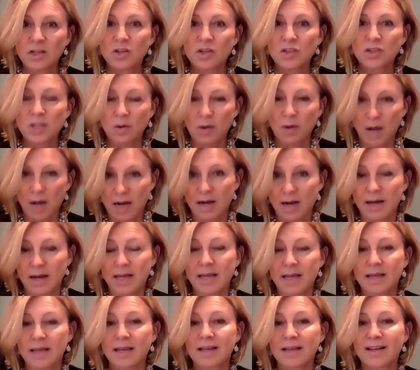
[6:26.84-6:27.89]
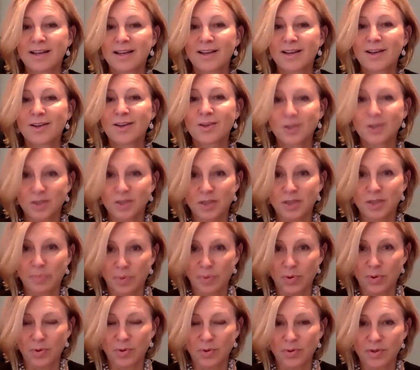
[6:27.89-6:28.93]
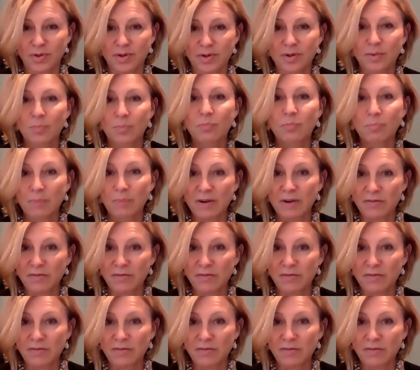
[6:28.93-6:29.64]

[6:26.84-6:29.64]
so I could support my